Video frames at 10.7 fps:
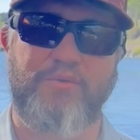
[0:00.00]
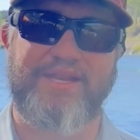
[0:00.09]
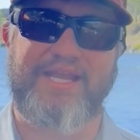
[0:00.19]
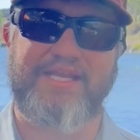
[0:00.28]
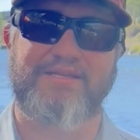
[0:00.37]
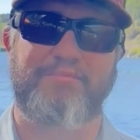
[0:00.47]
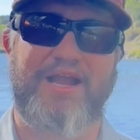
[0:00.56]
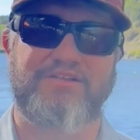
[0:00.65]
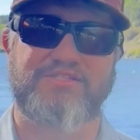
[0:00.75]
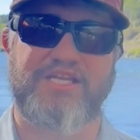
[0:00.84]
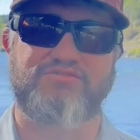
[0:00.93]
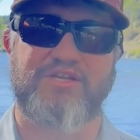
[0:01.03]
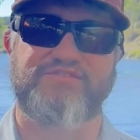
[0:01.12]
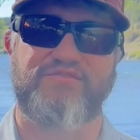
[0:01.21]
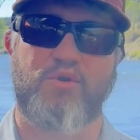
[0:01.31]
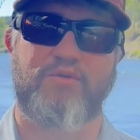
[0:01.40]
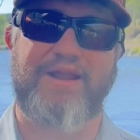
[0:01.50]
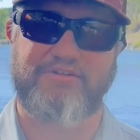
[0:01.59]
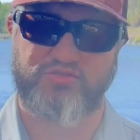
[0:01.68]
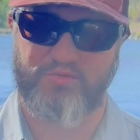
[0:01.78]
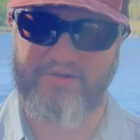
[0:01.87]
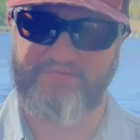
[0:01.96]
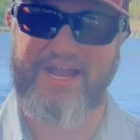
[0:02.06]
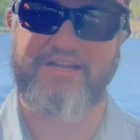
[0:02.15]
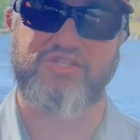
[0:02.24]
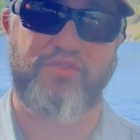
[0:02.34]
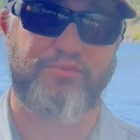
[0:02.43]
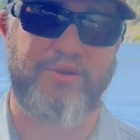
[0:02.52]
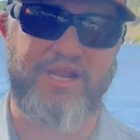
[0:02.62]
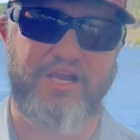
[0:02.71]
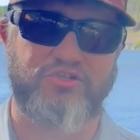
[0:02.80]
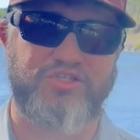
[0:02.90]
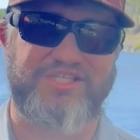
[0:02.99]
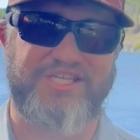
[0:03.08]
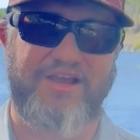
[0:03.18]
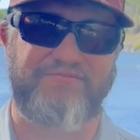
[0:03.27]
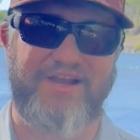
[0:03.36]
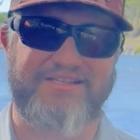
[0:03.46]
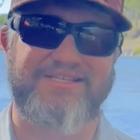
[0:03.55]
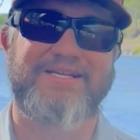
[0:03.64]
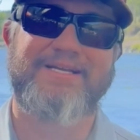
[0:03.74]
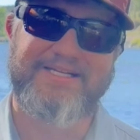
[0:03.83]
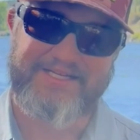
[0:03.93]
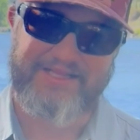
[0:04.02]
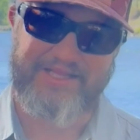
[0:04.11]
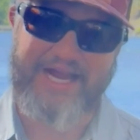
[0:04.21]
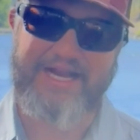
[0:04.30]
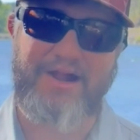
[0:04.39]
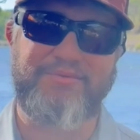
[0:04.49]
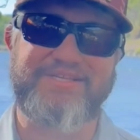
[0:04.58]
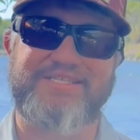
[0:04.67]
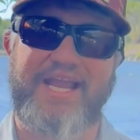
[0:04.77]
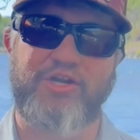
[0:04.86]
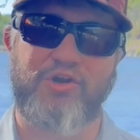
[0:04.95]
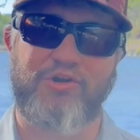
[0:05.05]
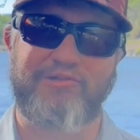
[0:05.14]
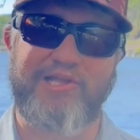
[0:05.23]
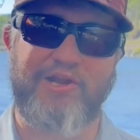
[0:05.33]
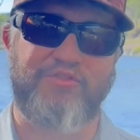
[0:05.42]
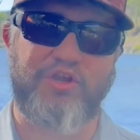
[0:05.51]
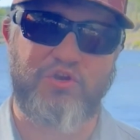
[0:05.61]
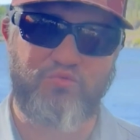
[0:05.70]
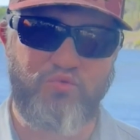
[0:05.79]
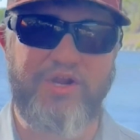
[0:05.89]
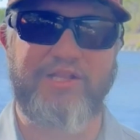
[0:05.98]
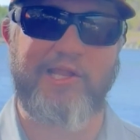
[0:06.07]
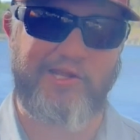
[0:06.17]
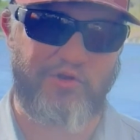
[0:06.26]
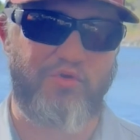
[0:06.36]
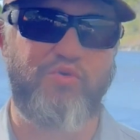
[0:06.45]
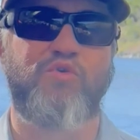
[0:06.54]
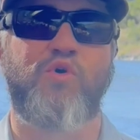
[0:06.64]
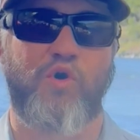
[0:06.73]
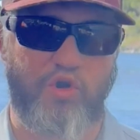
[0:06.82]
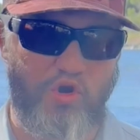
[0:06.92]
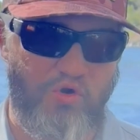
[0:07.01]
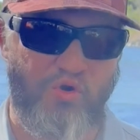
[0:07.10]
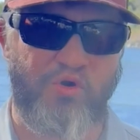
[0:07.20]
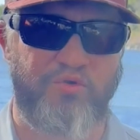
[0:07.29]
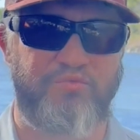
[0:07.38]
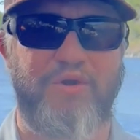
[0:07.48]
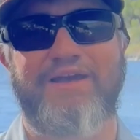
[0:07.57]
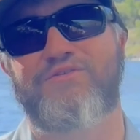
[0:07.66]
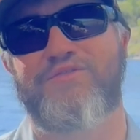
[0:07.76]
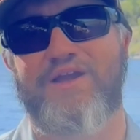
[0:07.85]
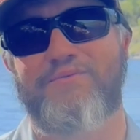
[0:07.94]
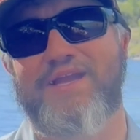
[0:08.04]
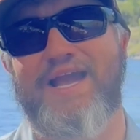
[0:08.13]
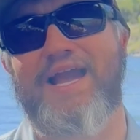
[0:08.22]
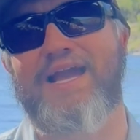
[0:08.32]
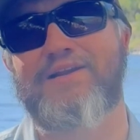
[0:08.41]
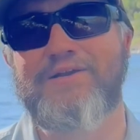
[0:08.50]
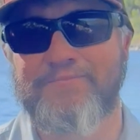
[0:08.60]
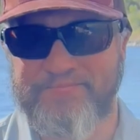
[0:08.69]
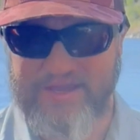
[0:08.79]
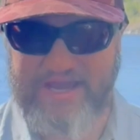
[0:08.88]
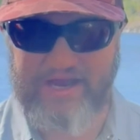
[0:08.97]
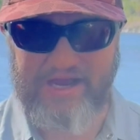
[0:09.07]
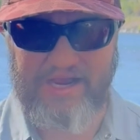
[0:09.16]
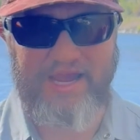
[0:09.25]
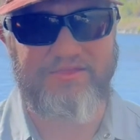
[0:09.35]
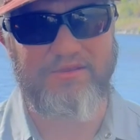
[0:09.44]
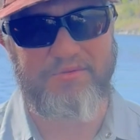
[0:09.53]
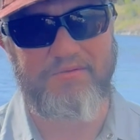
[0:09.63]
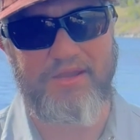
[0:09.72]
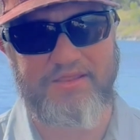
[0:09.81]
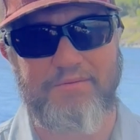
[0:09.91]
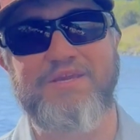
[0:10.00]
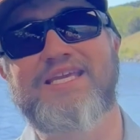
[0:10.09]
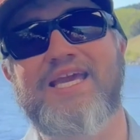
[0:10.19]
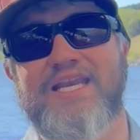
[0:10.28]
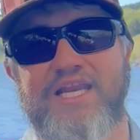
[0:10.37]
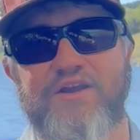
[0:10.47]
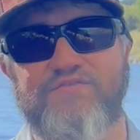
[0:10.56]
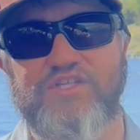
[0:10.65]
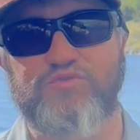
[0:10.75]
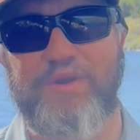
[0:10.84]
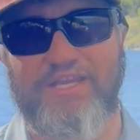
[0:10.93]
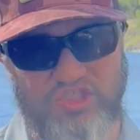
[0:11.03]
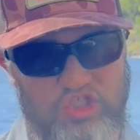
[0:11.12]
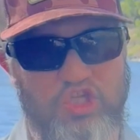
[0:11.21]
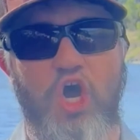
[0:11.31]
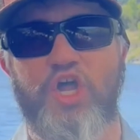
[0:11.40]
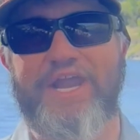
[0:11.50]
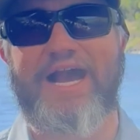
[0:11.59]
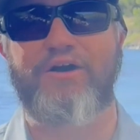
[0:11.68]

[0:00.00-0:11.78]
going into Palisades Reservoir around 12,300 CFS. Like I was saying earlier, the really cool cold weather that we had at the beginning of this week stalled